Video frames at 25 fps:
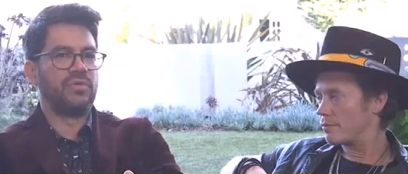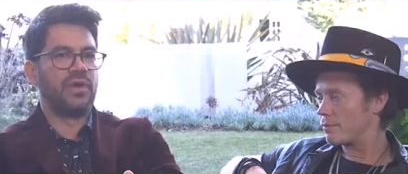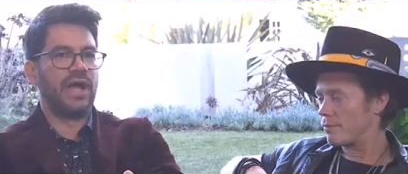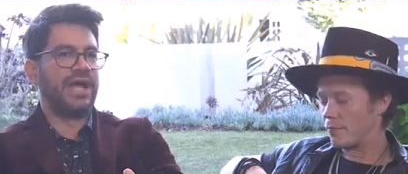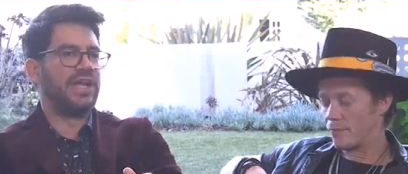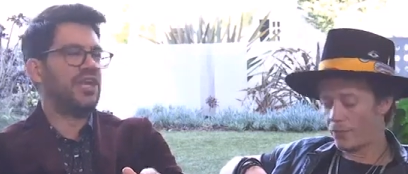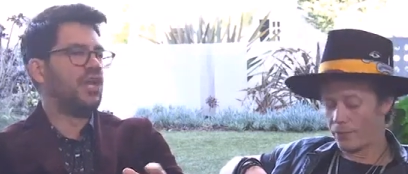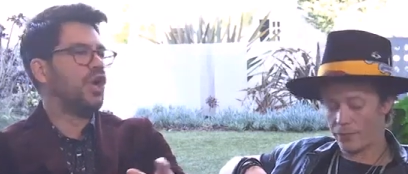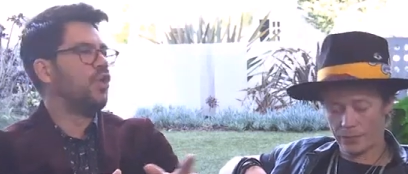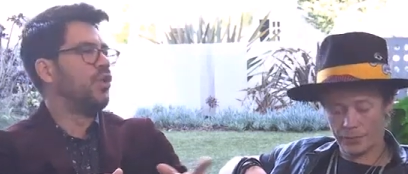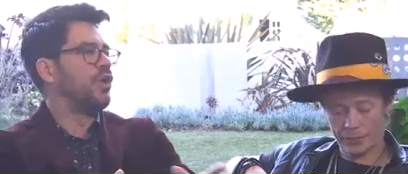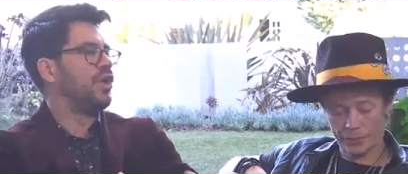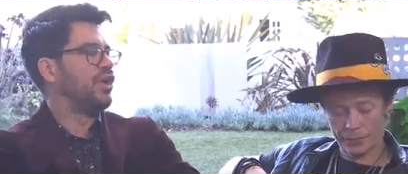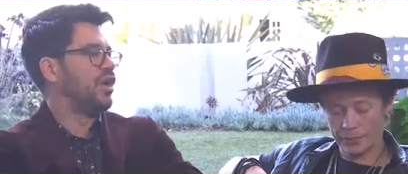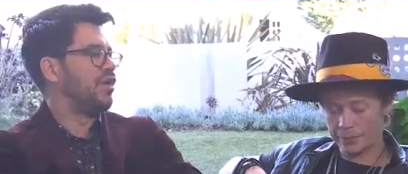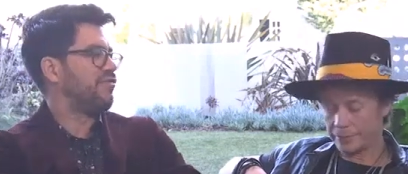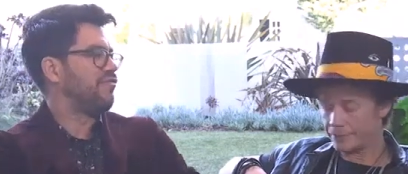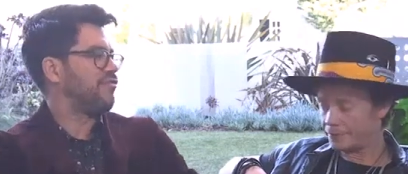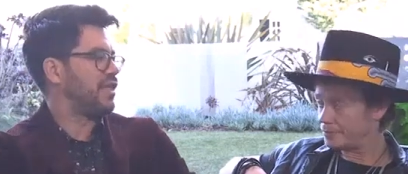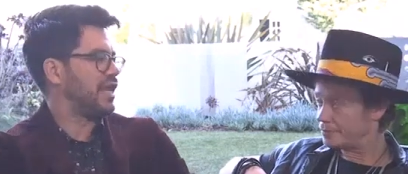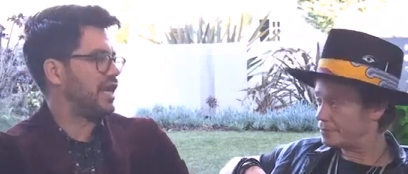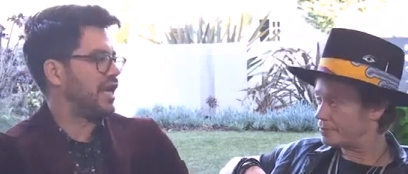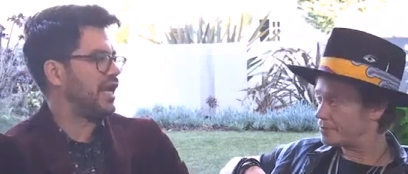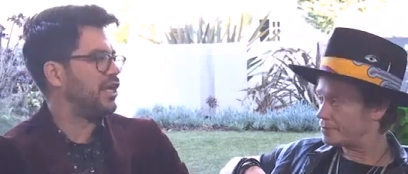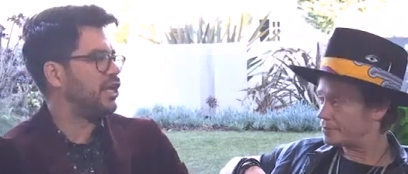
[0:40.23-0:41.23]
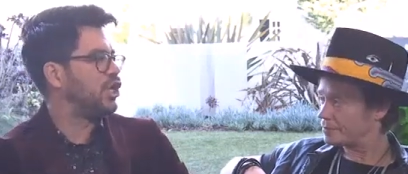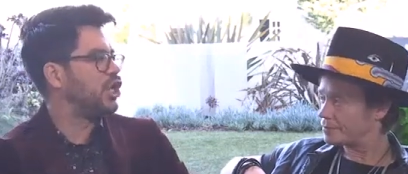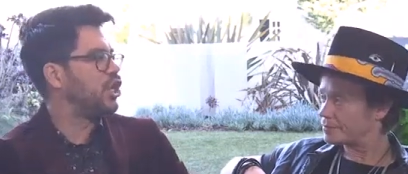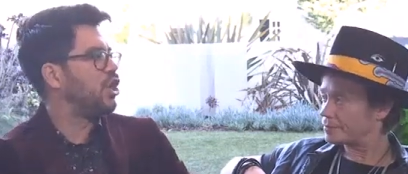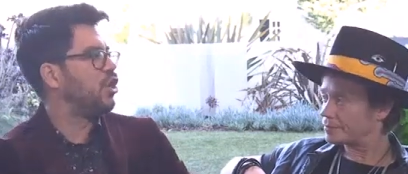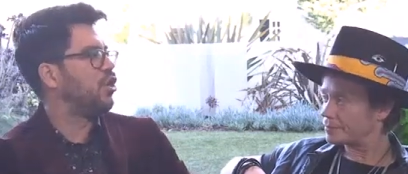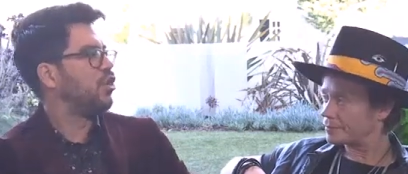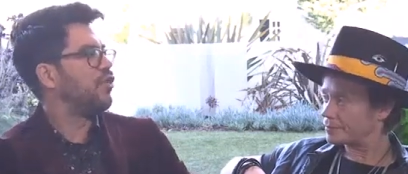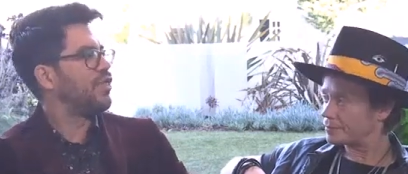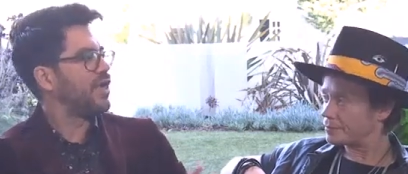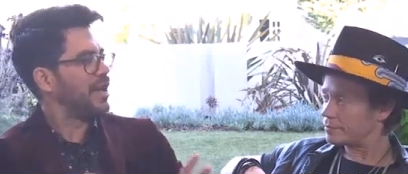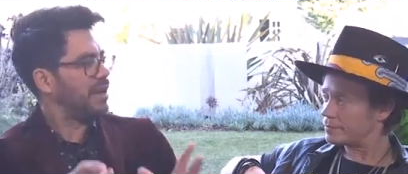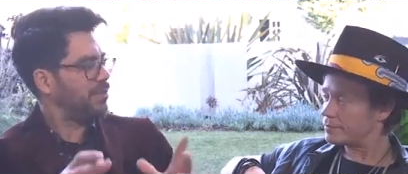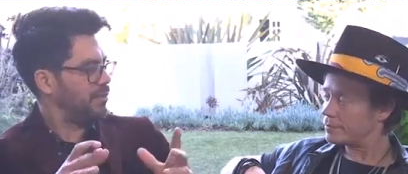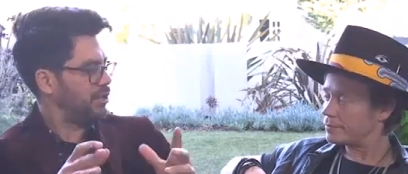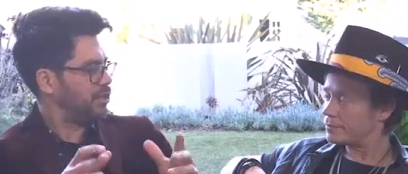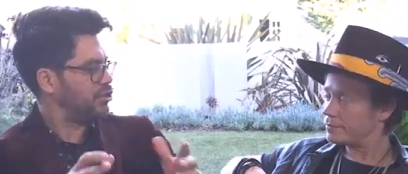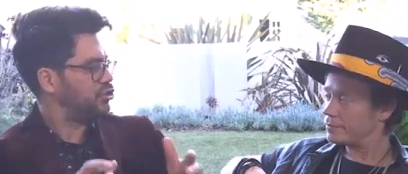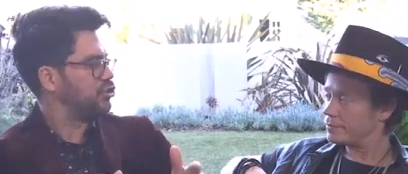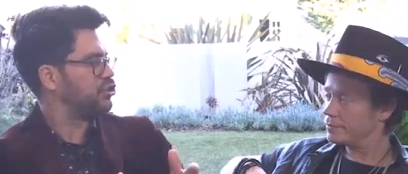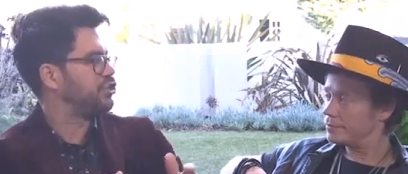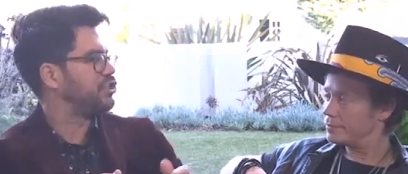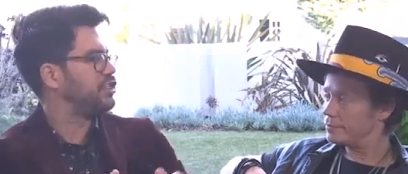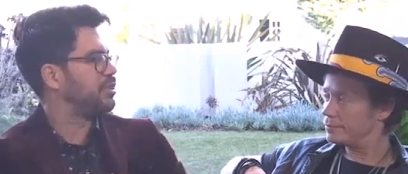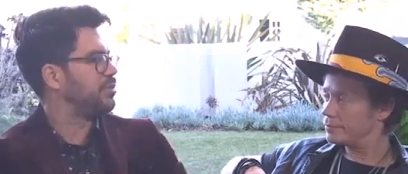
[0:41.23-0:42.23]
Speaker 1: I know enough that I know that I'm
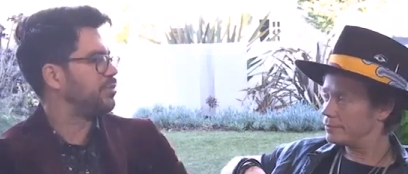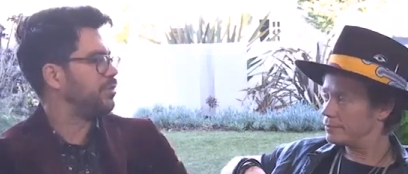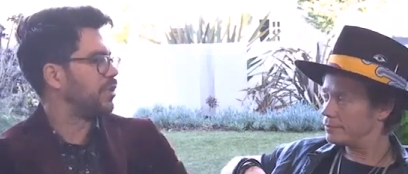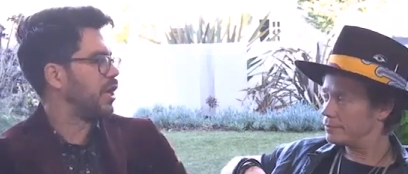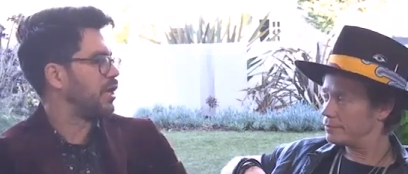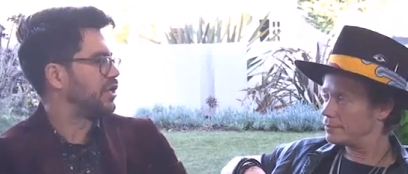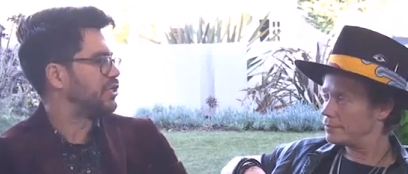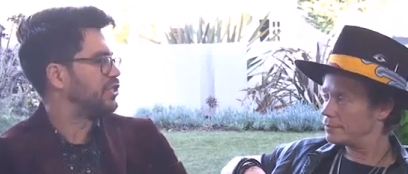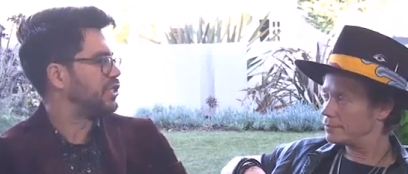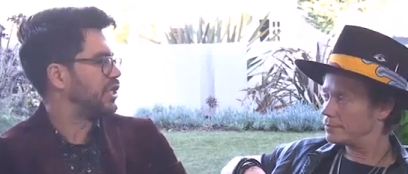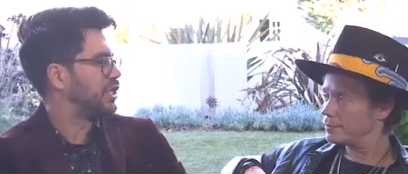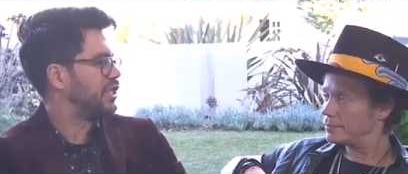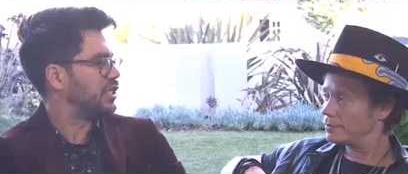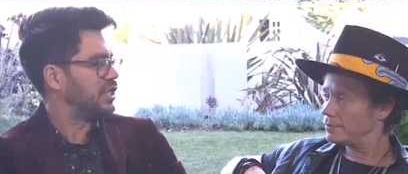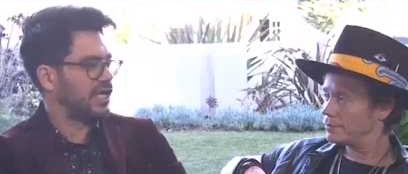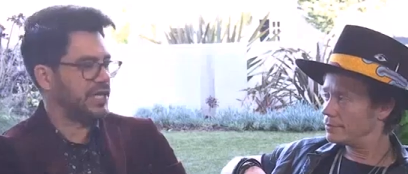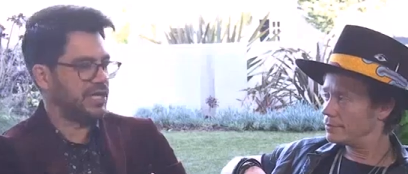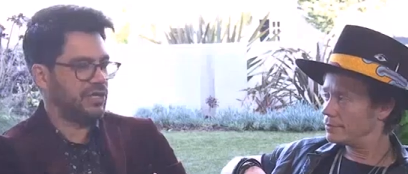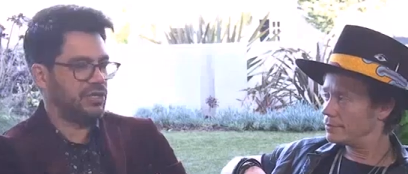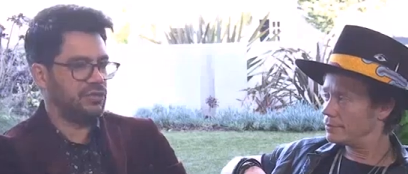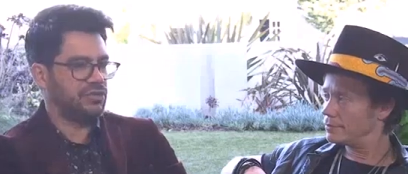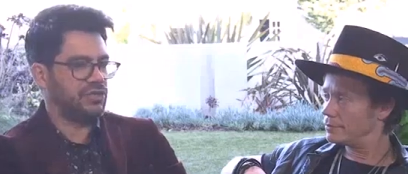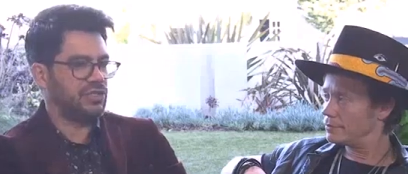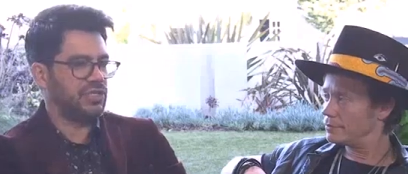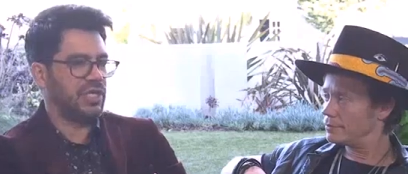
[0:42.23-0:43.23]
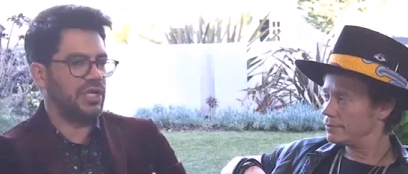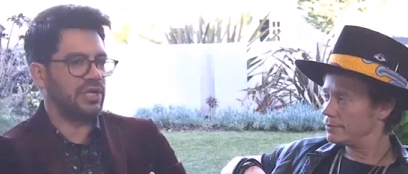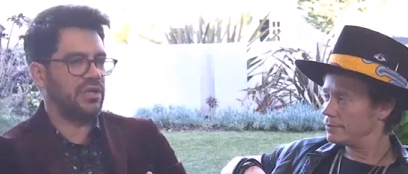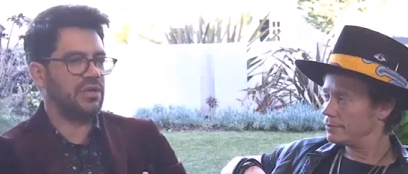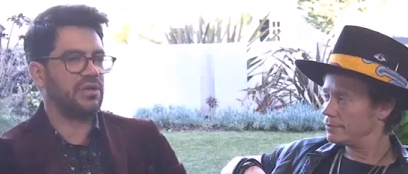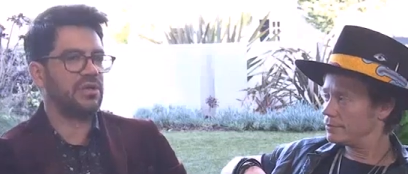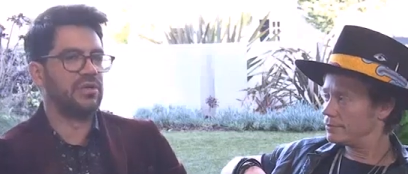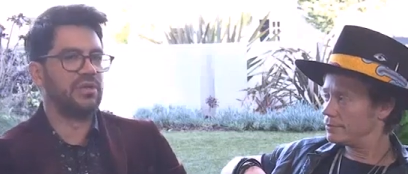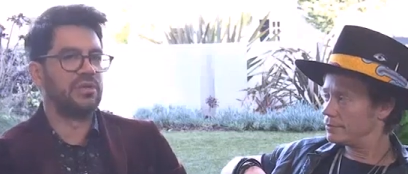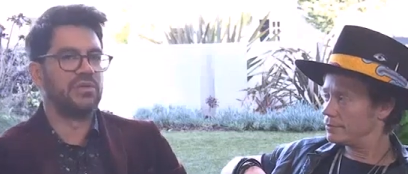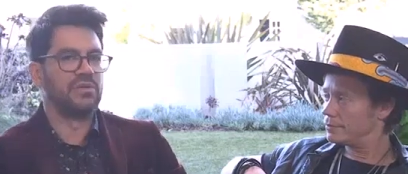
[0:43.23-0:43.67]
interested in blockchain, like you said,